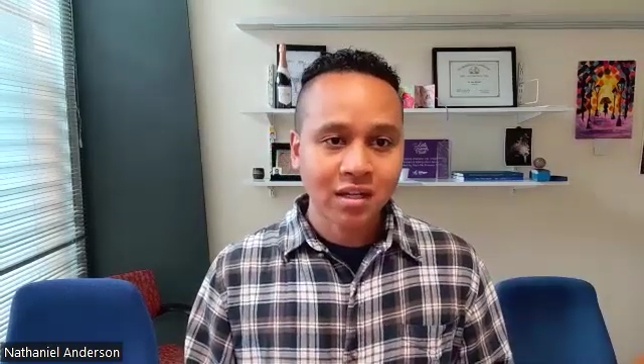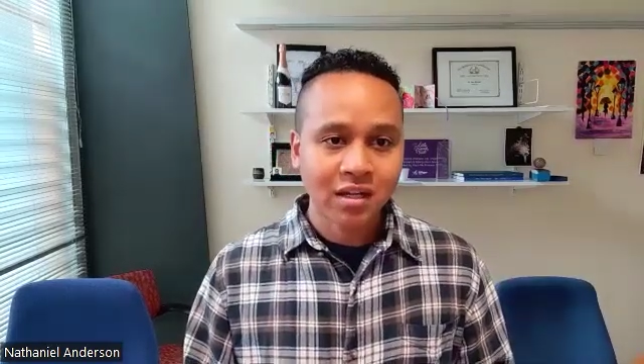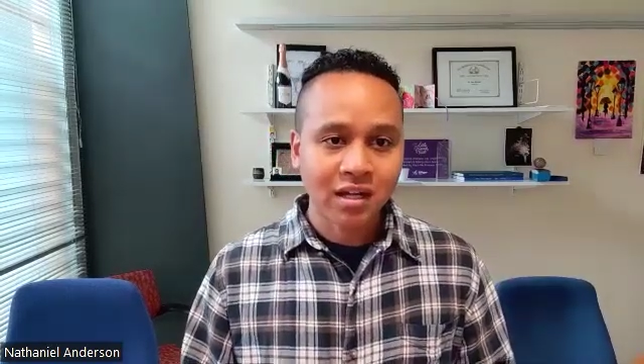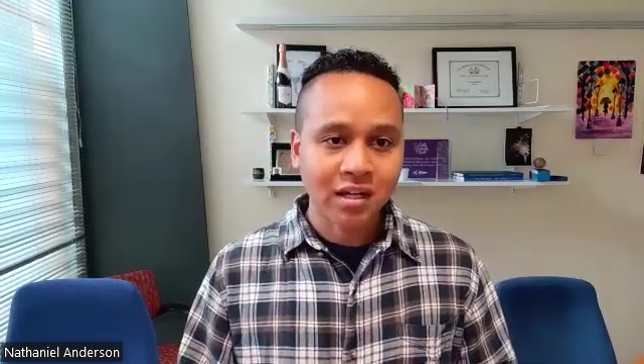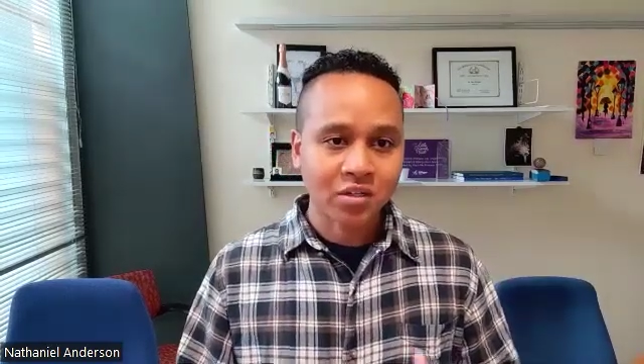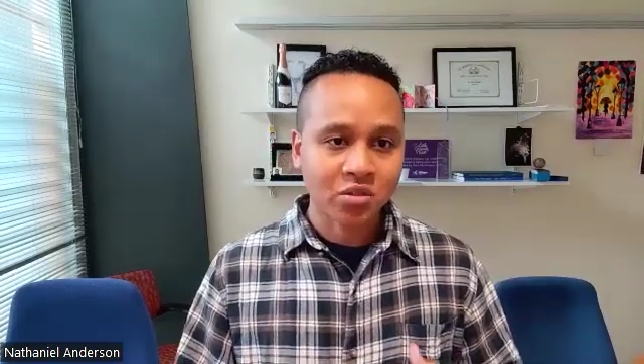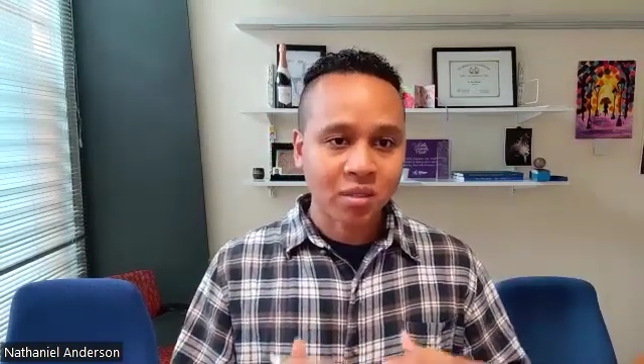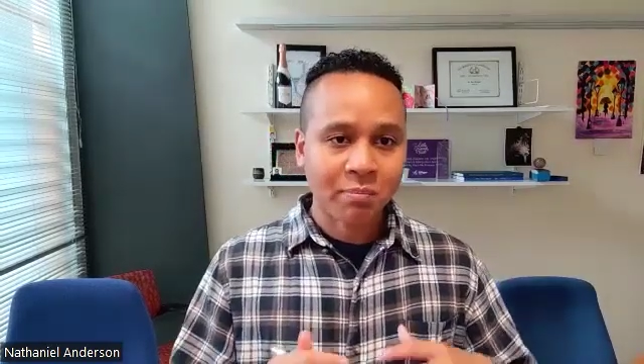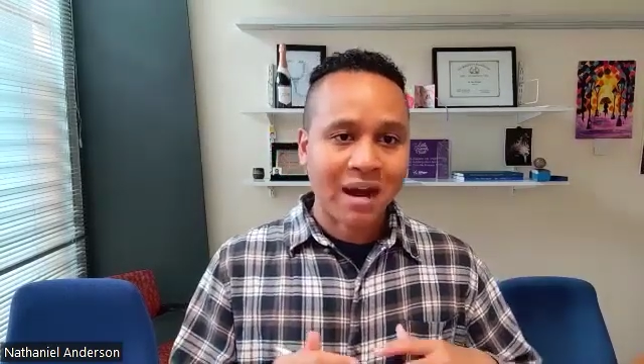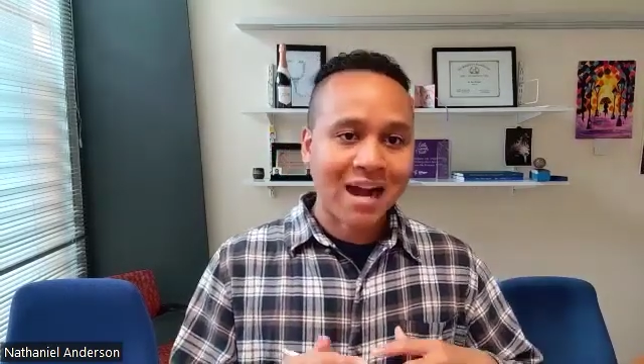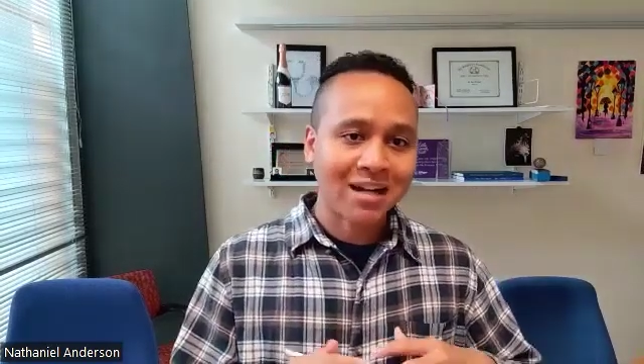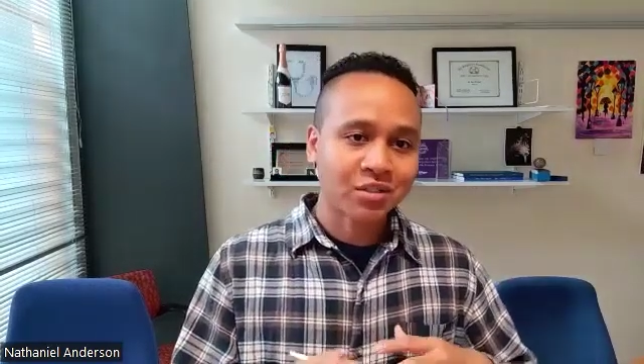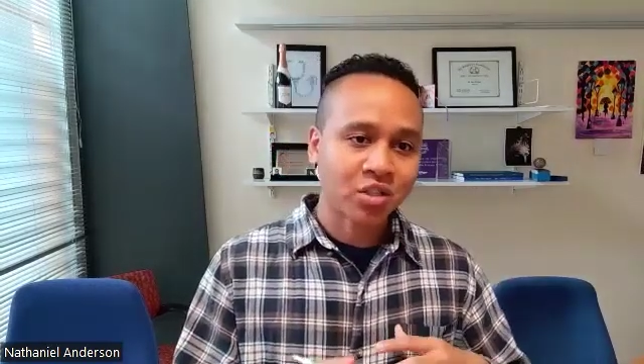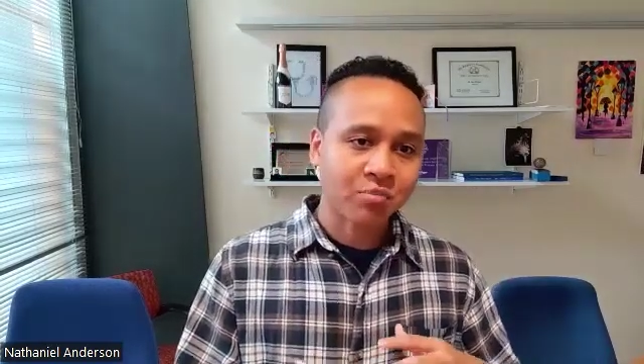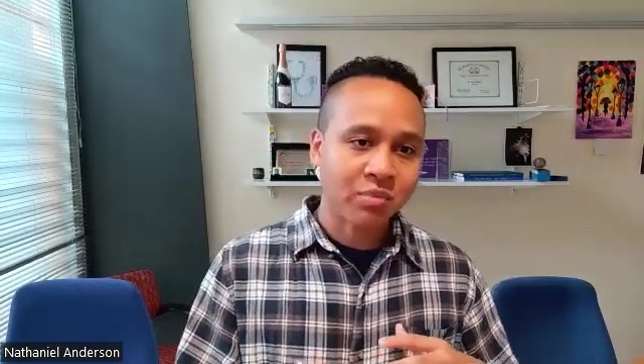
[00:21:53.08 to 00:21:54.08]
And so in the
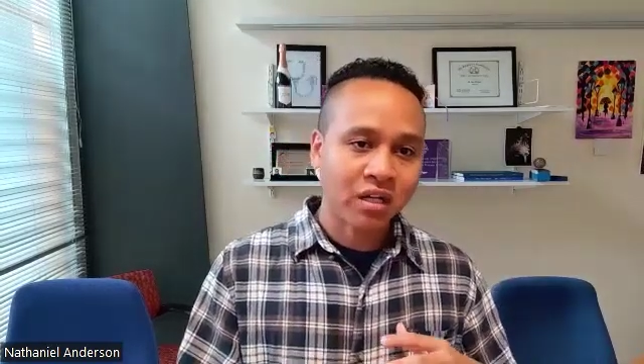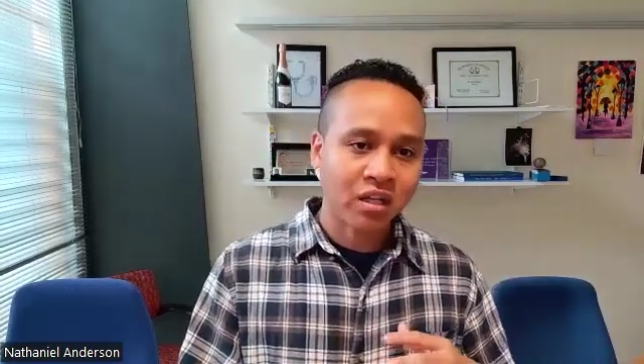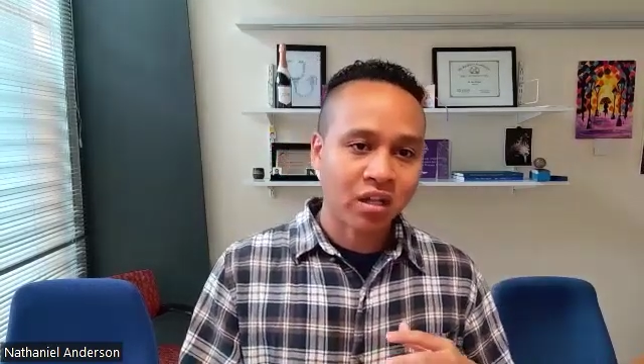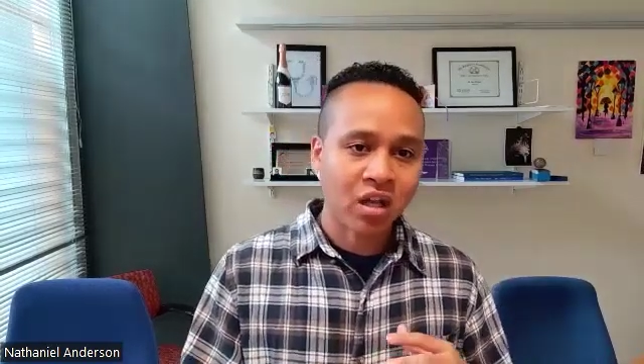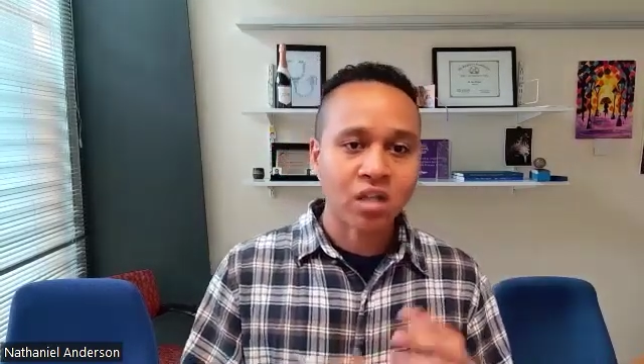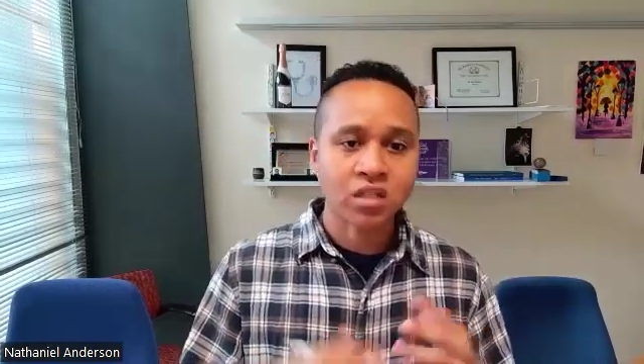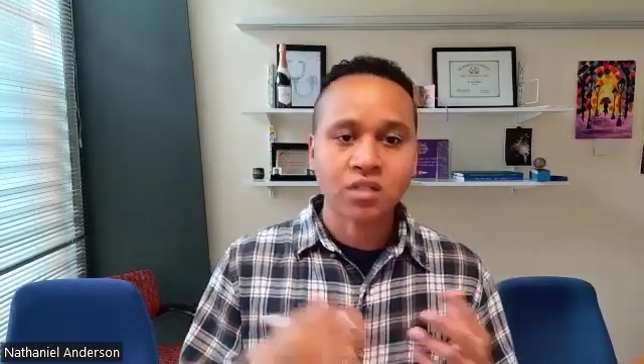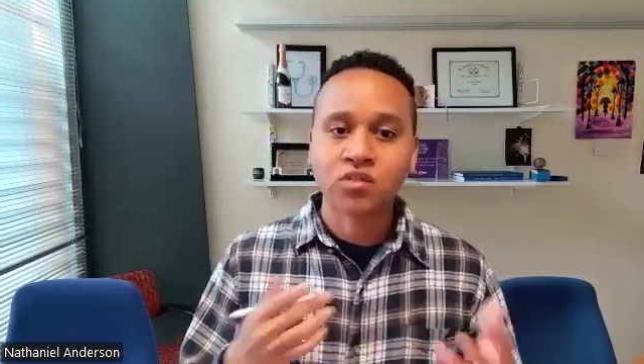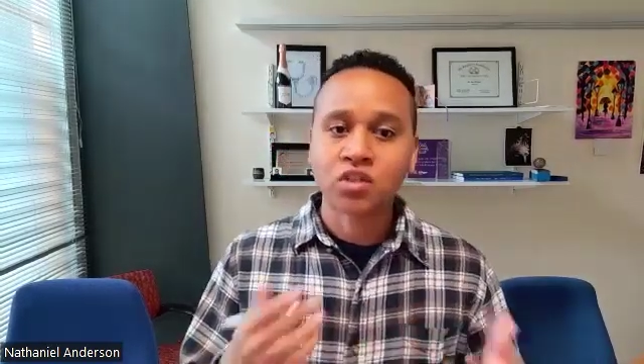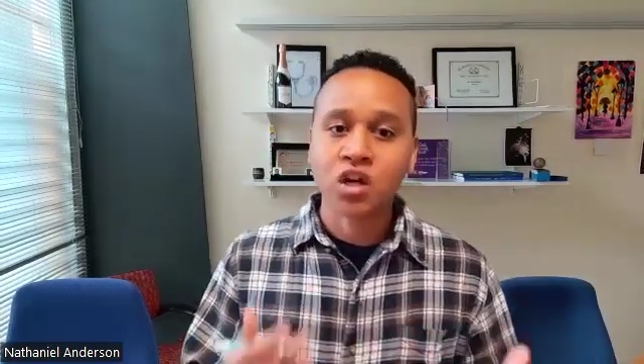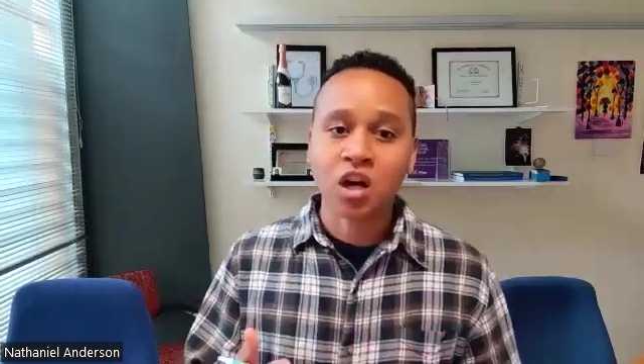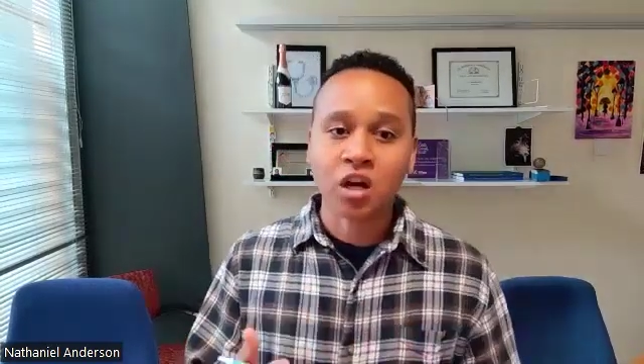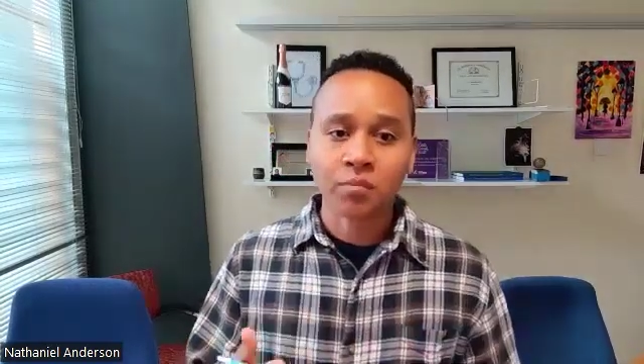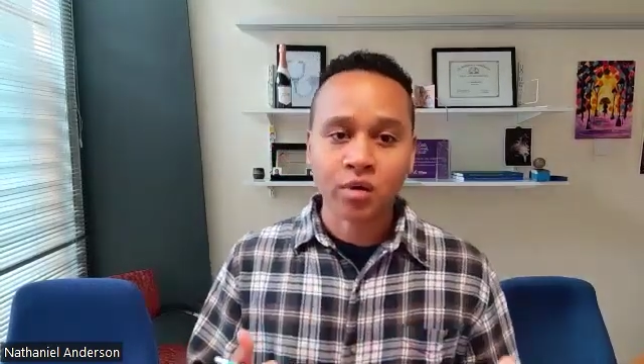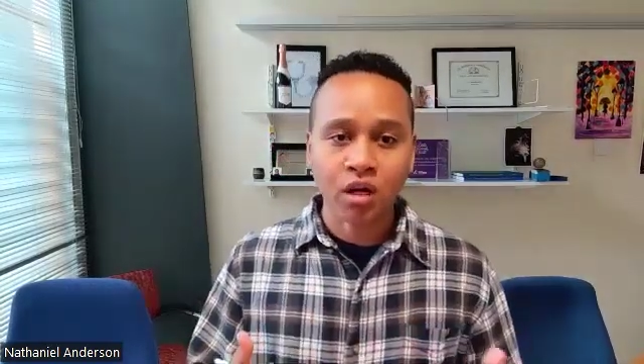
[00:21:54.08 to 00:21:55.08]
past, there's been lots of
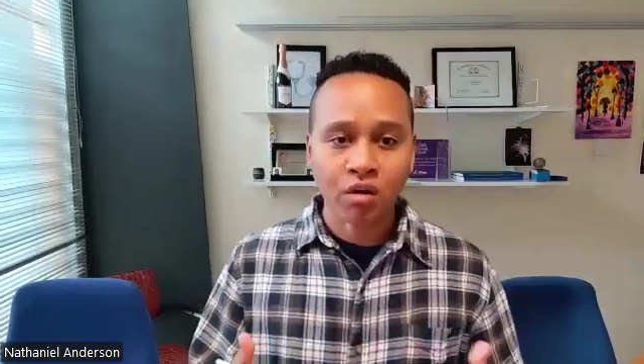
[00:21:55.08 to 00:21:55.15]
dogma